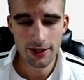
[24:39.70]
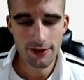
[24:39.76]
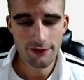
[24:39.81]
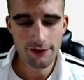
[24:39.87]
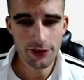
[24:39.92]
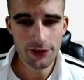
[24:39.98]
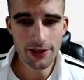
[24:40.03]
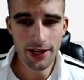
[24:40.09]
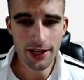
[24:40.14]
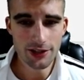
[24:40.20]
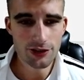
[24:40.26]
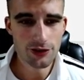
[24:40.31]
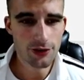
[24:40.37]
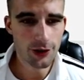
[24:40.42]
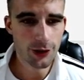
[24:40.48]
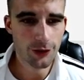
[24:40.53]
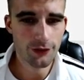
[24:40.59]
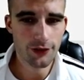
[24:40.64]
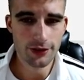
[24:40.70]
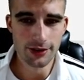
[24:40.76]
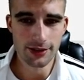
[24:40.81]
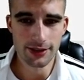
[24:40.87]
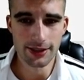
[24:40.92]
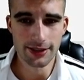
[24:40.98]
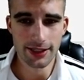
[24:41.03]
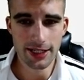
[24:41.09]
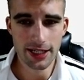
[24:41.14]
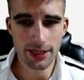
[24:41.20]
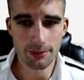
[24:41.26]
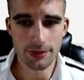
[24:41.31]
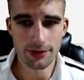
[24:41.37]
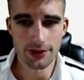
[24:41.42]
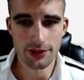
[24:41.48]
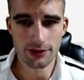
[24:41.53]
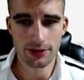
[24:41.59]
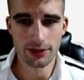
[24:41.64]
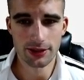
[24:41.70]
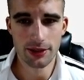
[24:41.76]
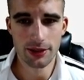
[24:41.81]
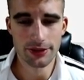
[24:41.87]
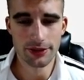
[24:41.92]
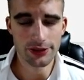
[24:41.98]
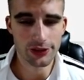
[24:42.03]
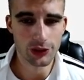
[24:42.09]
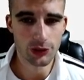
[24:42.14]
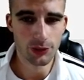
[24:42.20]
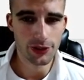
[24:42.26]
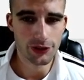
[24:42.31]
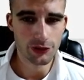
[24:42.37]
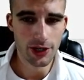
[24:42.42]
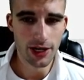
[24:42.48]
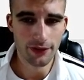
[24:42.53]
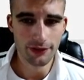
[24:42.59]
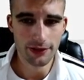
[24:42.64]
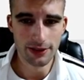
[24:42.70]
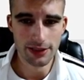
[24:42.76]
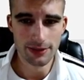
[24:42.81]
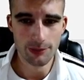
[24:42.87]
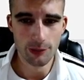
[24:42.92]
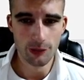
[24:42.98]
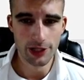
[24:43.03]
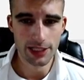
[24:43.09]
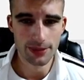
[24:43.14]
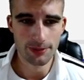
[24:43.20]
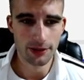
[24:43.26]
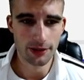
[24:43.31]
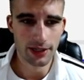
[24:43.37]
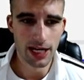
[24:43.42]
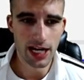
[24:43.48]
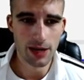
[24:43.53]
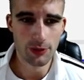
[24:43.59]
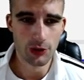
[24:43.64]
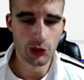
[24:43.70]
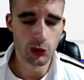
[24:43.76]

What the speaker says: Philly has struggled versus the tight end position, allowing nearly 20 DraftKings points per game.